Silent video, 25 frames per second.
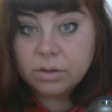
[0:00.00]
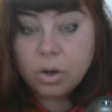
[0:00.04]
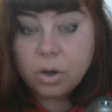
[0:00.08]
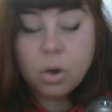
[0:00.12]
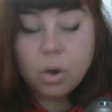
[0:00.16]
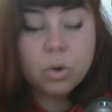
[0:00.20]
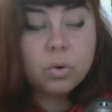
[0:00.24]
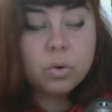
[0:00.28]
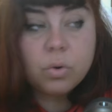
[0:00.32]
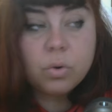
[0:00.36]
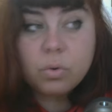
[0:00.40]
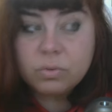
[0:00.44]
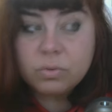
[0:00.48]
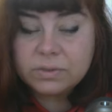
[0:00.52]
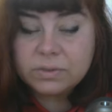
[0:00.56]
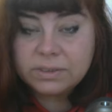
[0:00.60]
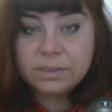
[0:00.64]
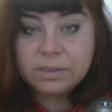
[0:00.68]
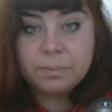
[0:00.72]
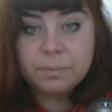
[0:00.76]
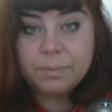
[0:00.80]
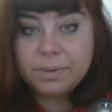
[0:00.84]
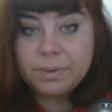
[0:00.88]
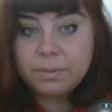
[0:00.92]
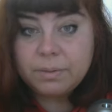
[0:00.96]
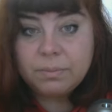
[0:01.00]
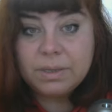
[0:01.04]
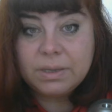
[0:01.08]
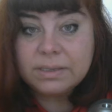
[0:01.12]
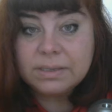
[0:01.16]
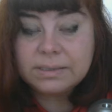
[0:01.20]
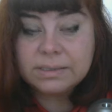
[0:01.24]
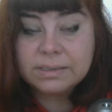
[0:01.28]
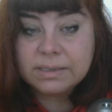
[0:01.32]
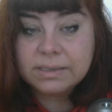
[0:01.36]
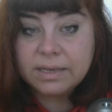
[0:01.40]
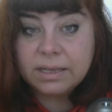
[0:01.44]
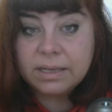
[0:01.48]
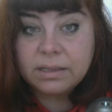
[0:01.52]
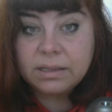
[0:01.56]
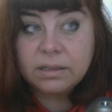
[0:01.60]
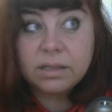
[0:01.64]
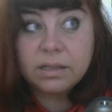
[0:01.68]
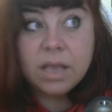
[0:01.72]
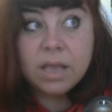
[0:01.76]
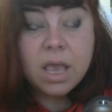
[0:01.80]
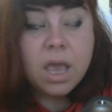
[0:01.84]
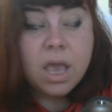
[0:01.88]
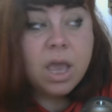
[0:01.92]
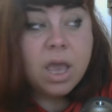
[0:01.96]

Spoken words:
Occult simply means hidden.